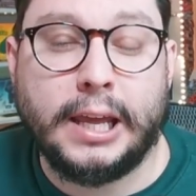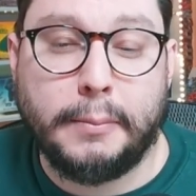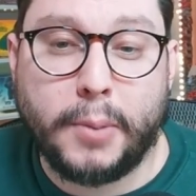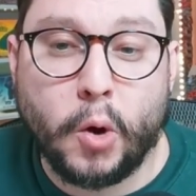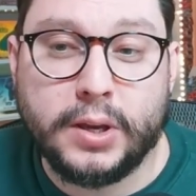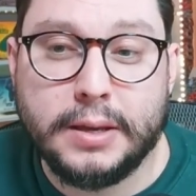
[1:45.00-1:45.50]
and
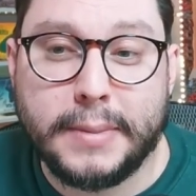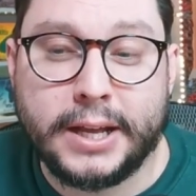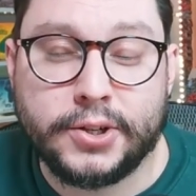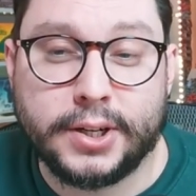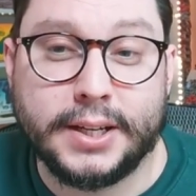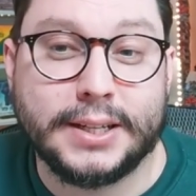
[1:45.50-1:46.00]

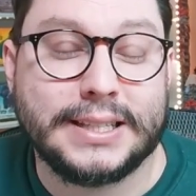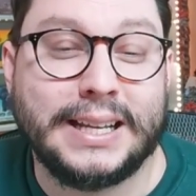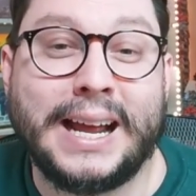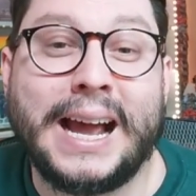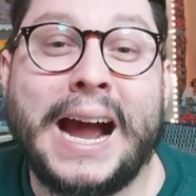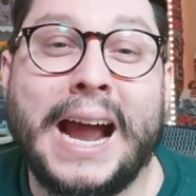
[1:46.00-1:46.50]
PokeMetrics,
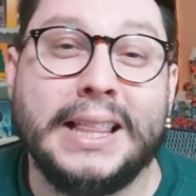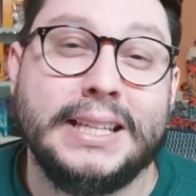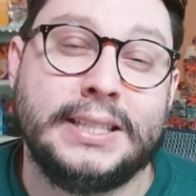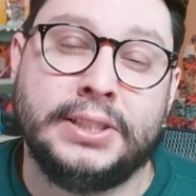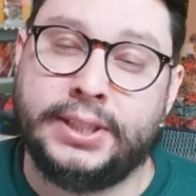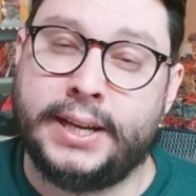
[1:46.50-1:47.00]
and I highly
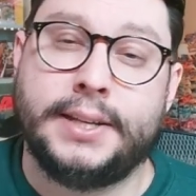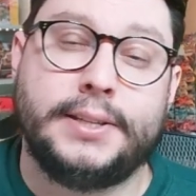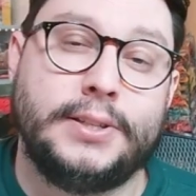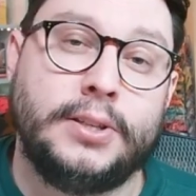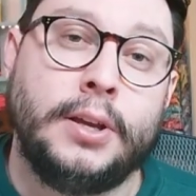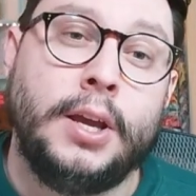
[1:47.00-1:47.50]

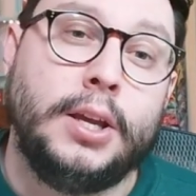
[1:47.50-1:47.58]
suggest